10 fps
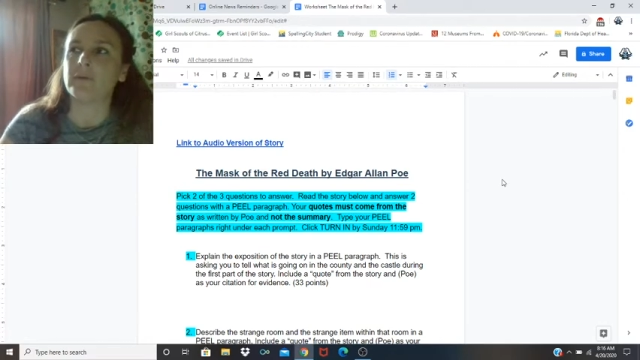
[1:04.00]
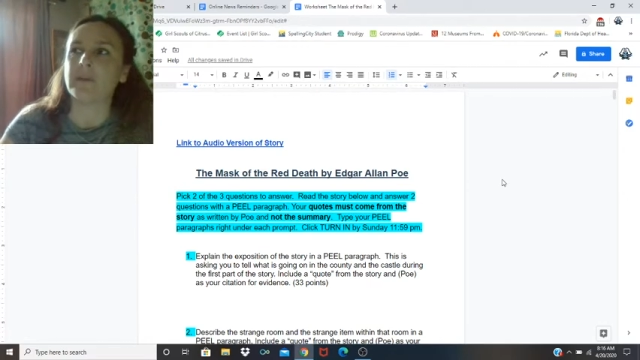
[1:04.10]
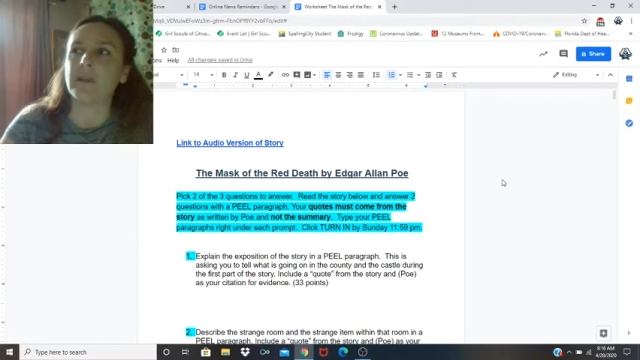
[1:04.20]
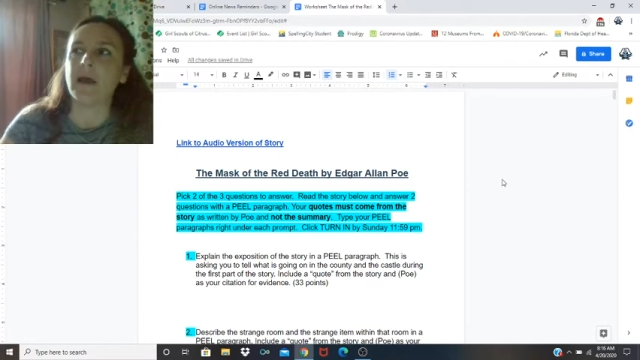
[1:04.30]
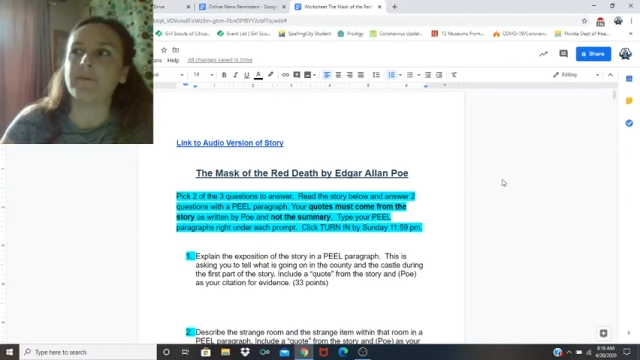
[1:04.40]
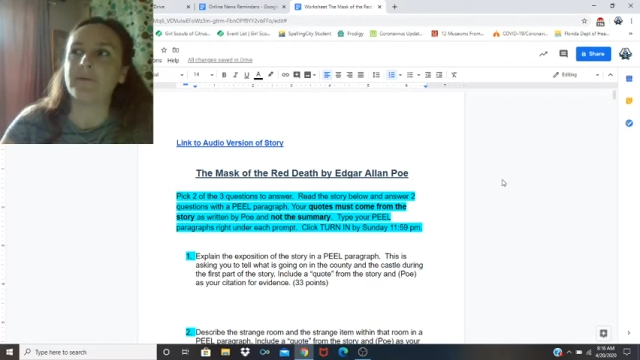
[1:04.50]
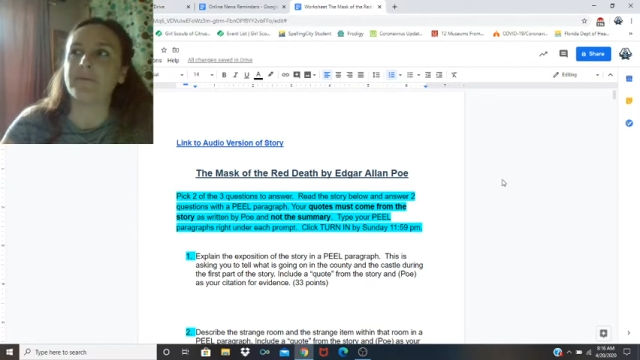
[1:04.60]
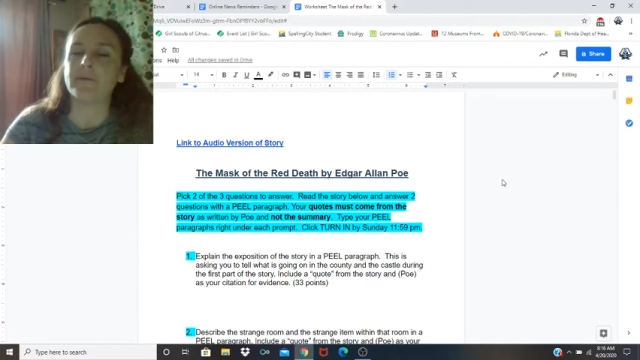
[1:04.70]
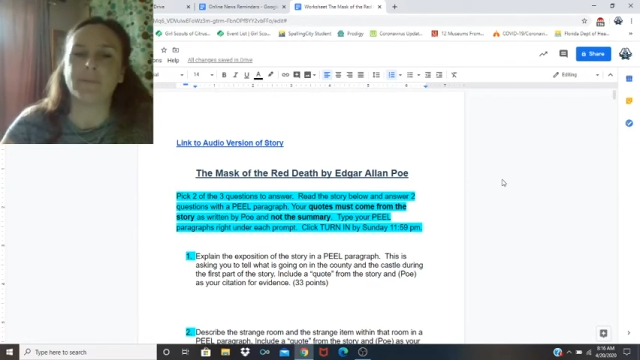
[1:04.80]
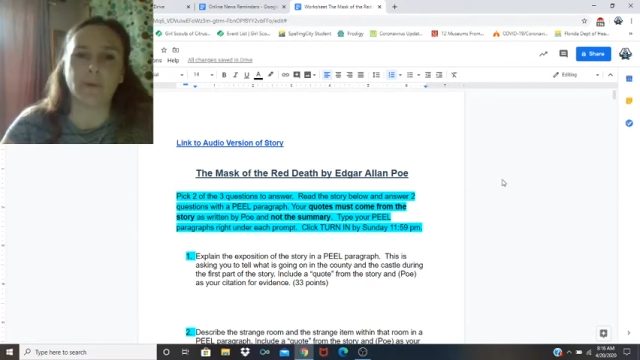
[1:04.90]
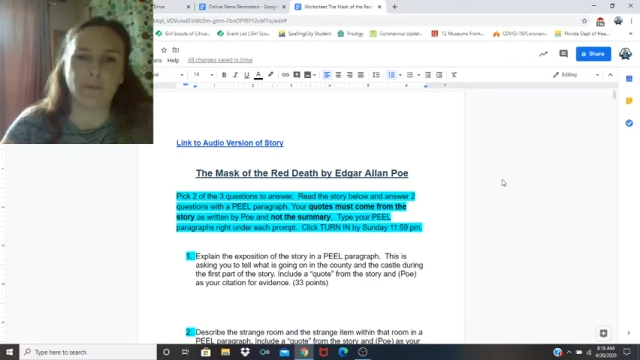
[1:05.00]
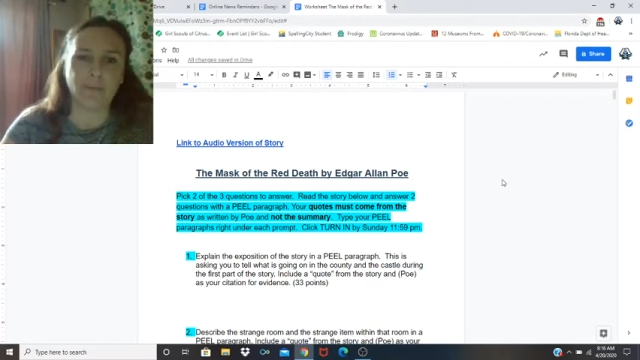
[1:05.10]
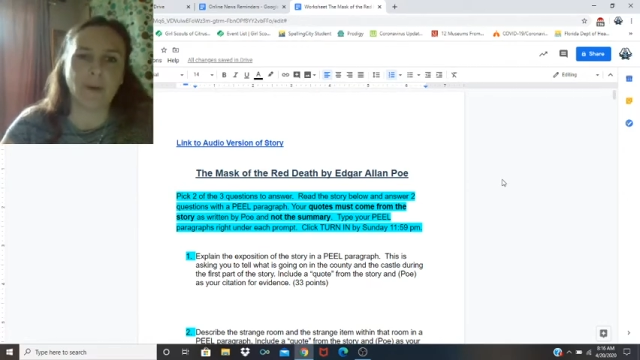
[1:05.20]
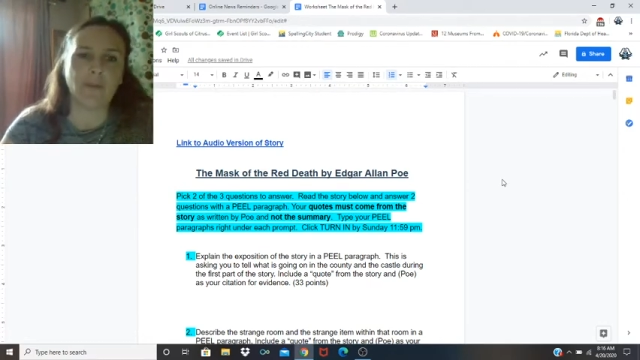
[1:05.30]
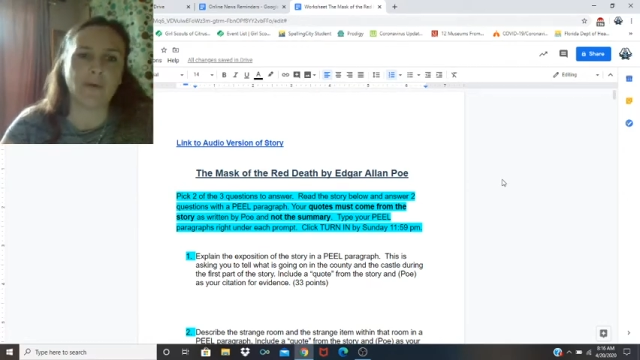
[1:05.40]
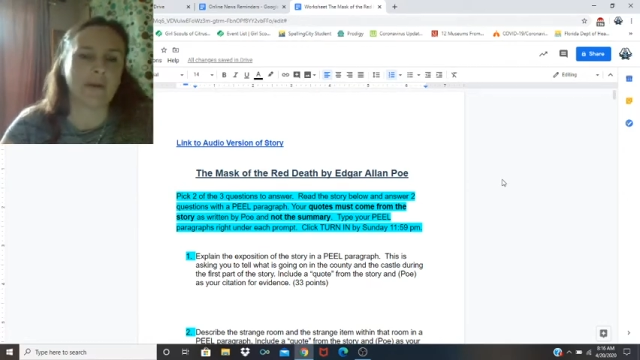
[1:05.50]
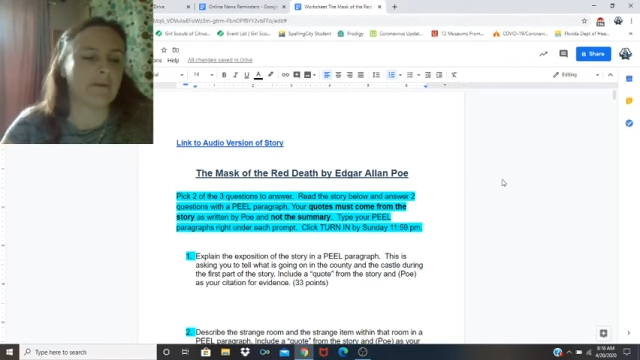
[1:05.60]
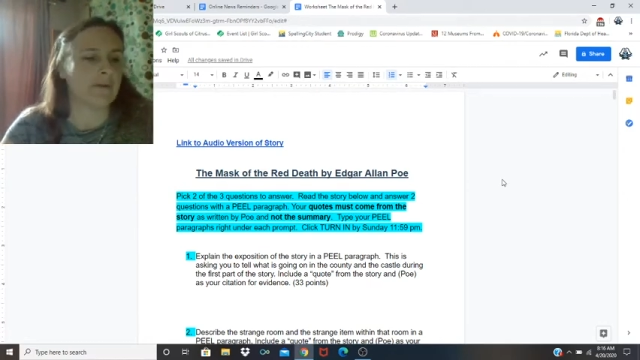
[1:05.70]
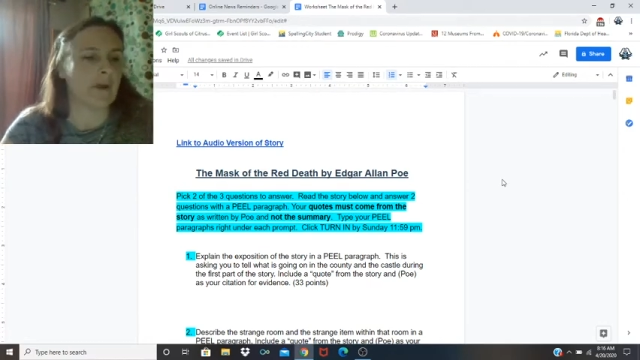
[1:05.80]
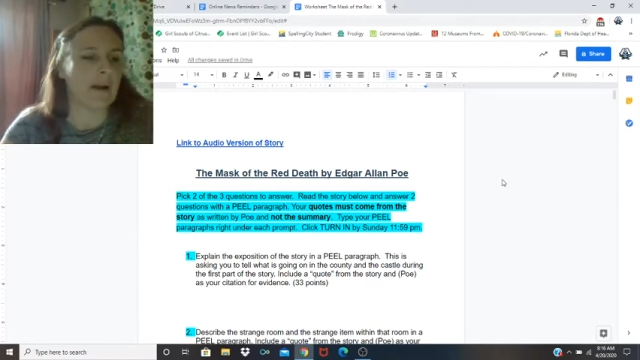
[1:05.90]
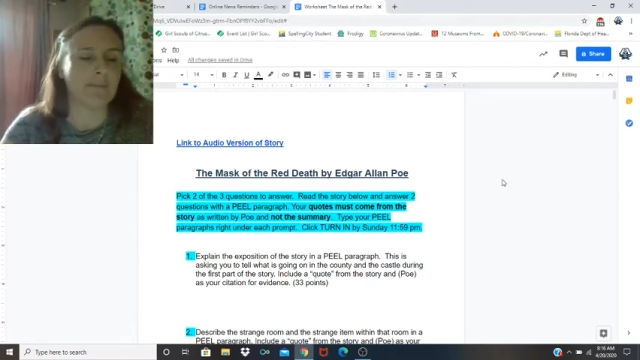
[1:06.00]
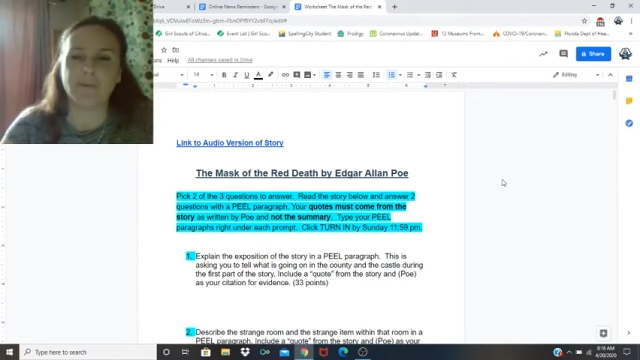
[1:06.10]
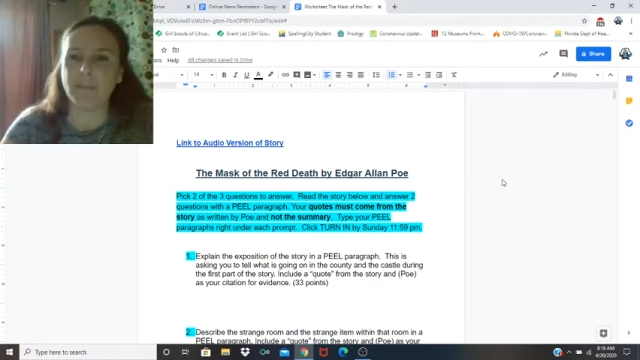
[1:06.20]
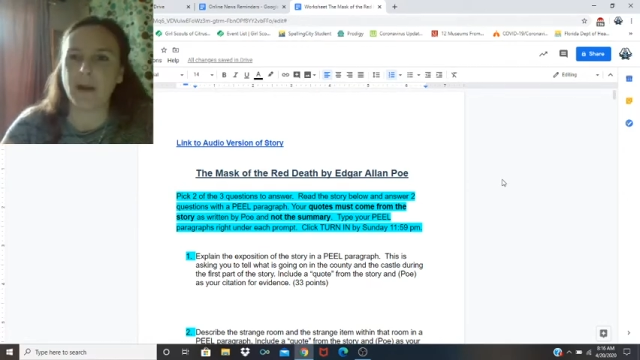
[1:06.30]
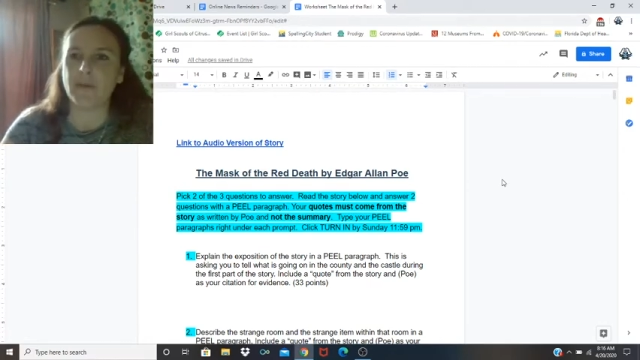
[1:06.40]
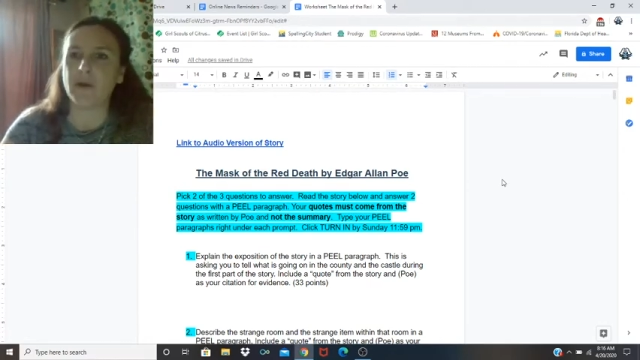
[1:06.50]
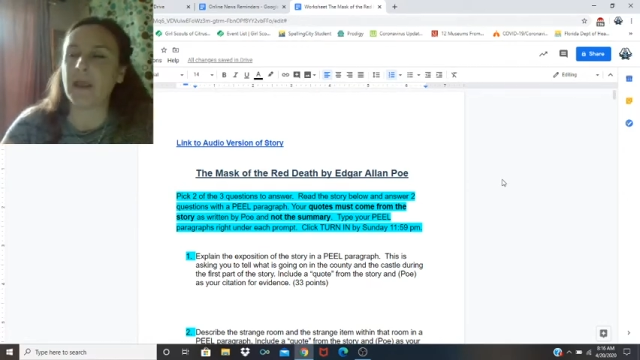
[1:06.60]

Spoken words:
the life of his birth mother, his adoptive mother,